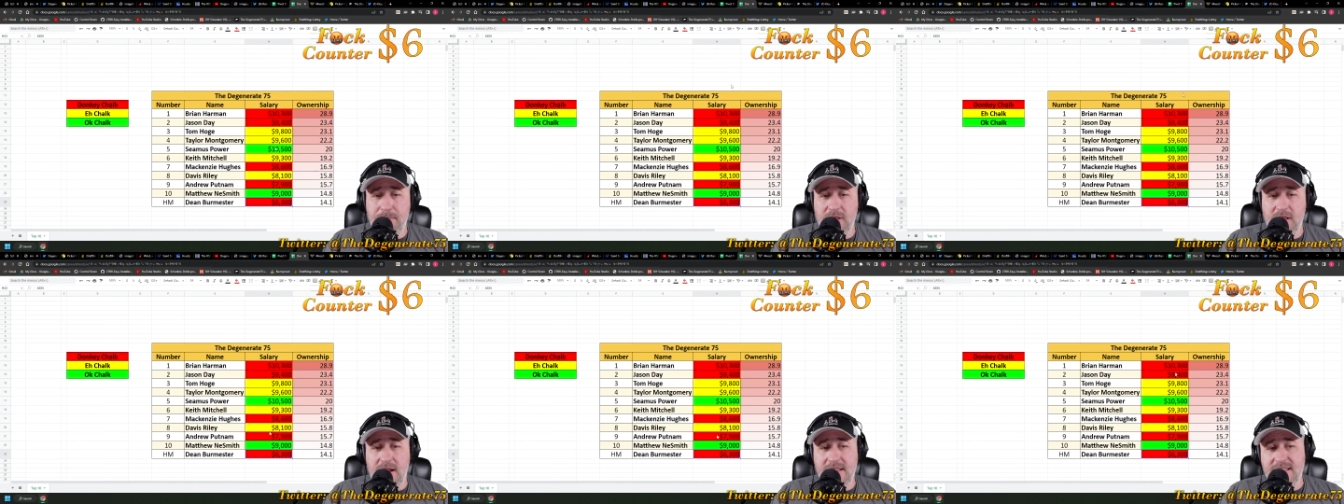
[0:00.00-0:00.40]
A
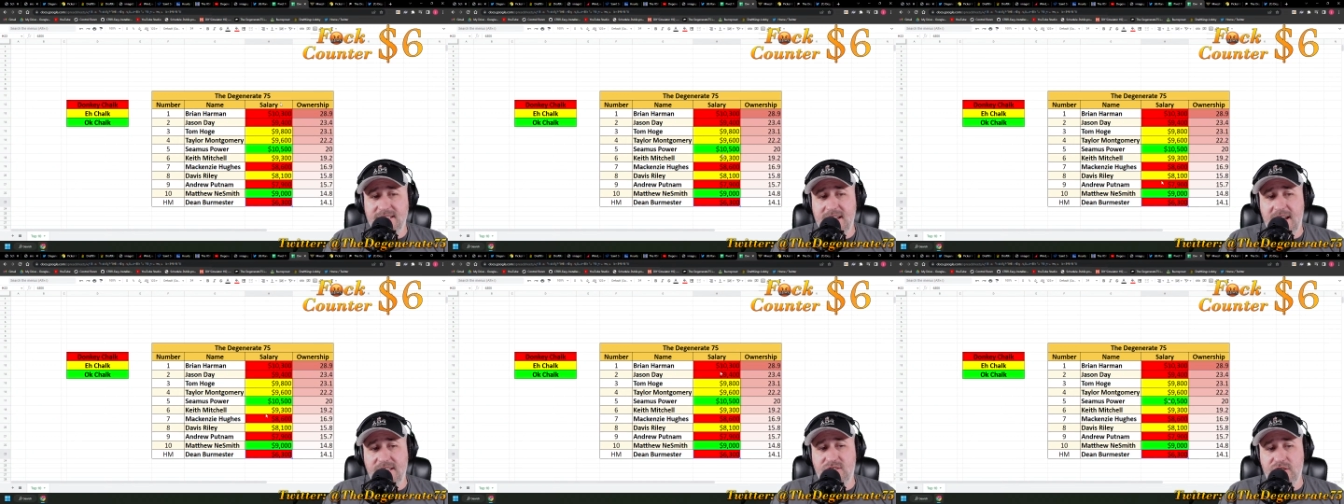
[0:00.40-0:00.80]
lot of these
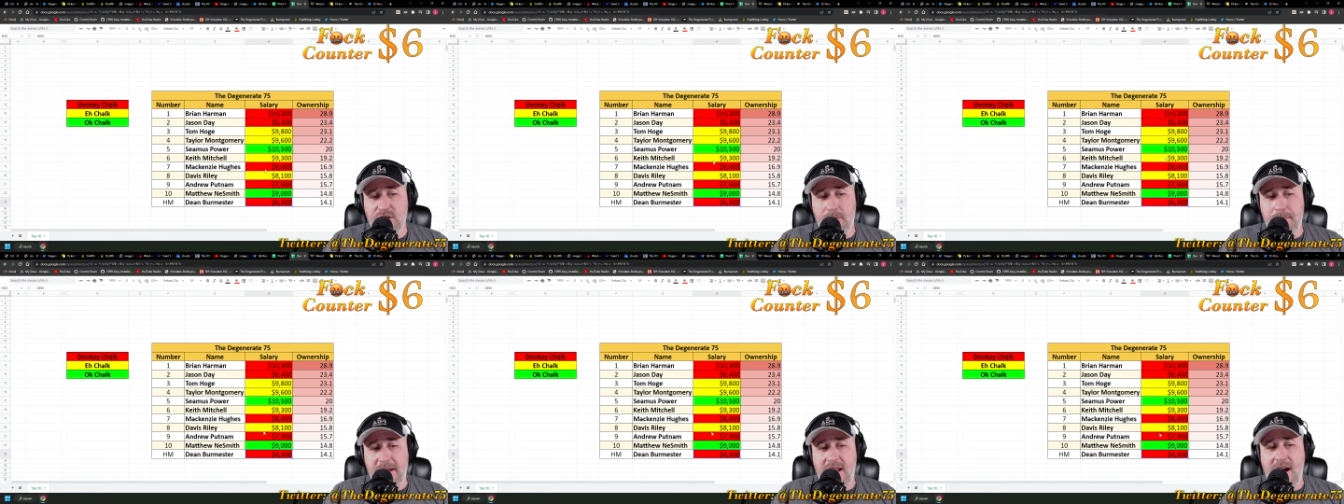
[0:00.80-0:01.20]
guys are a
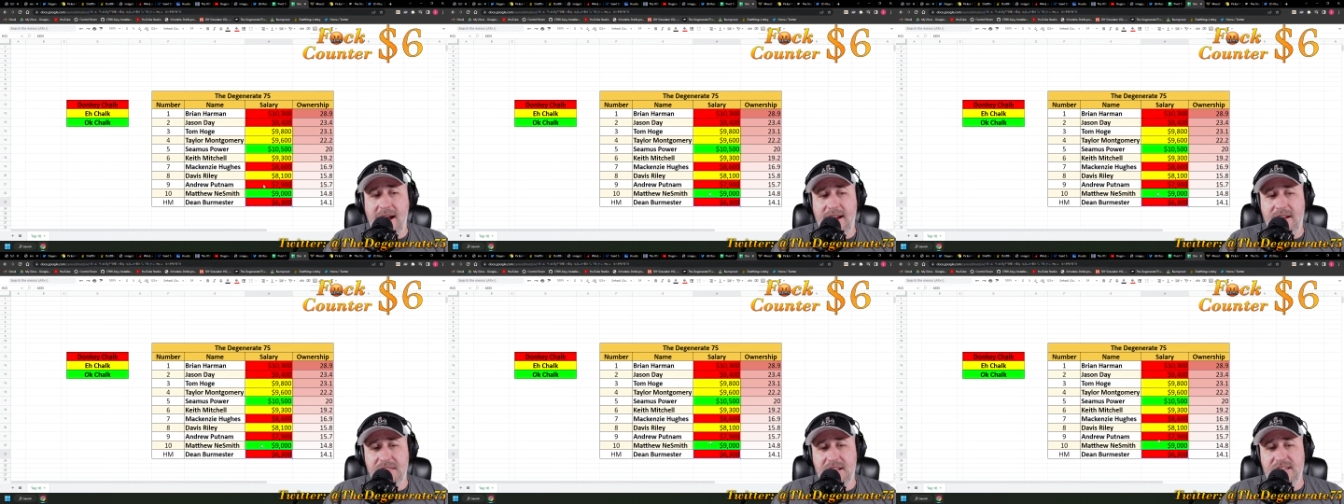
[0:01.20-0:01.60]
little bit
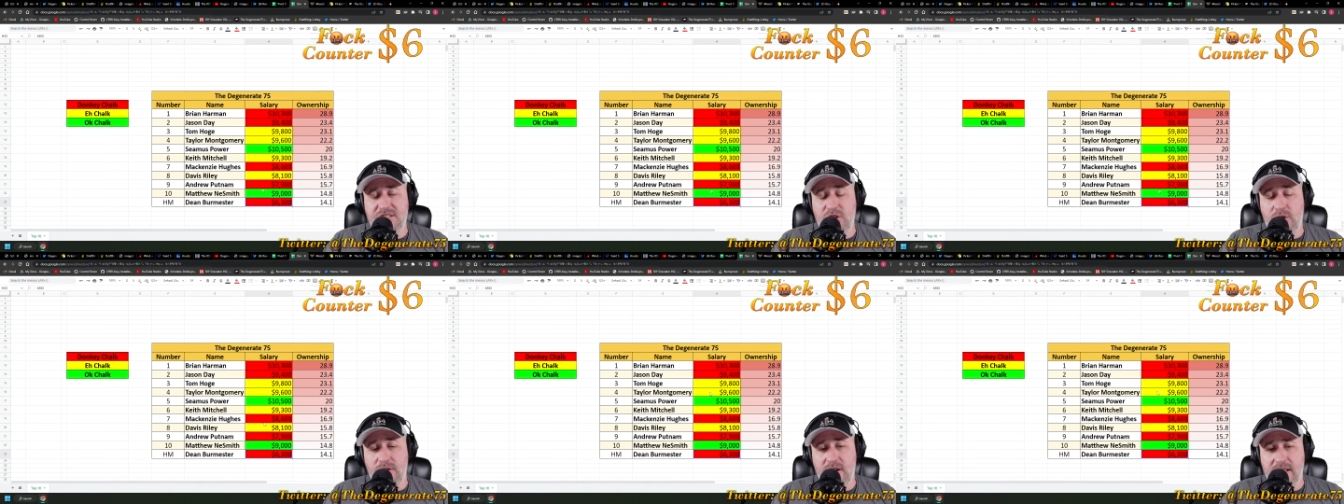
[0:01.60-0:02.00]
higher than I
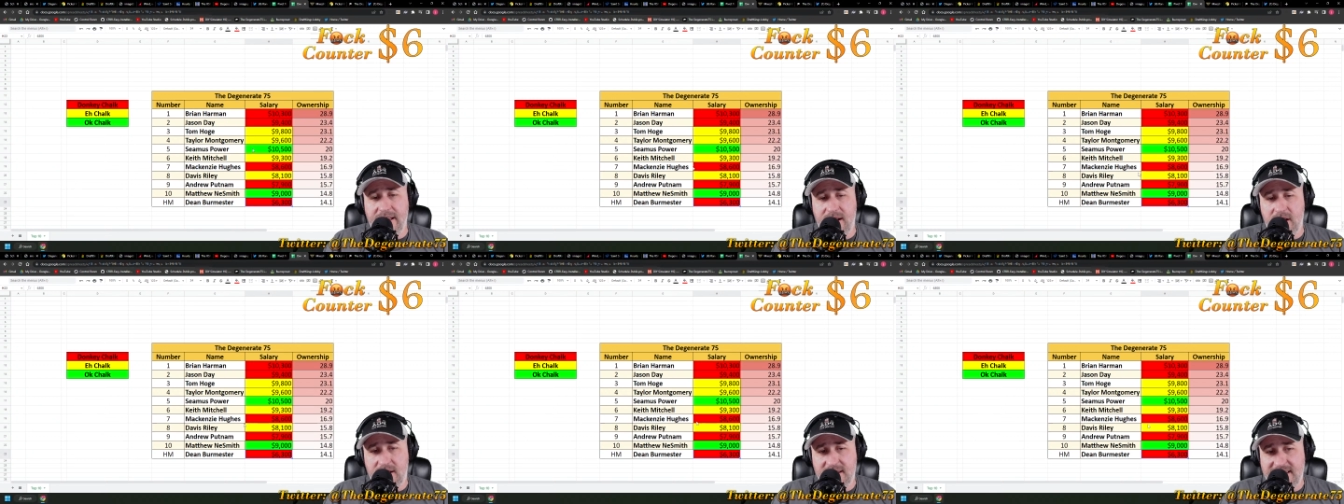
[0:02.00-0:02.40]
showed
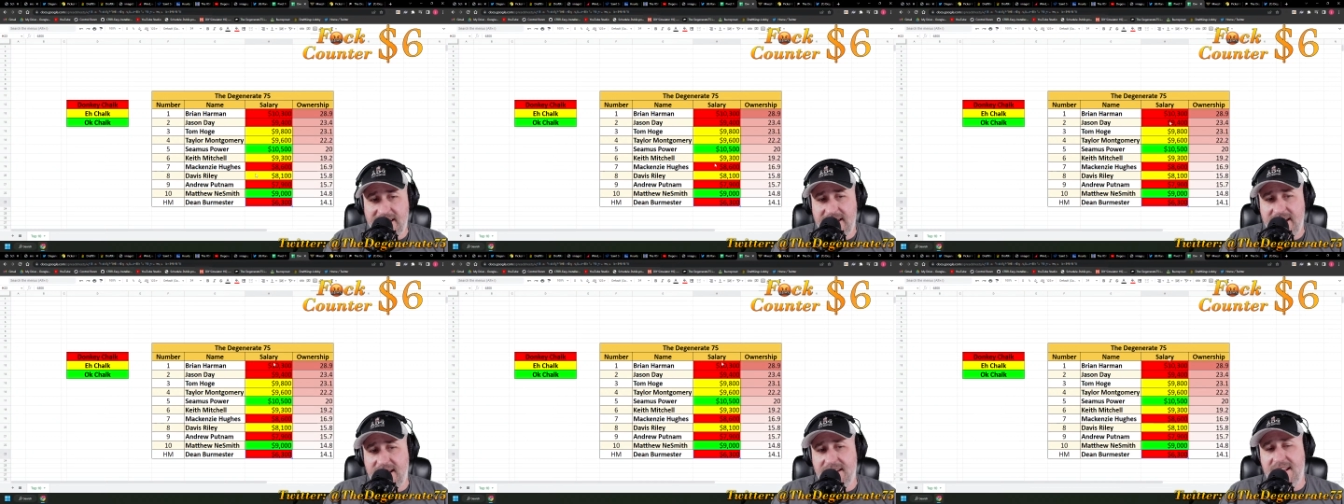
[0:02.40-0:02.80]
earlier because I needed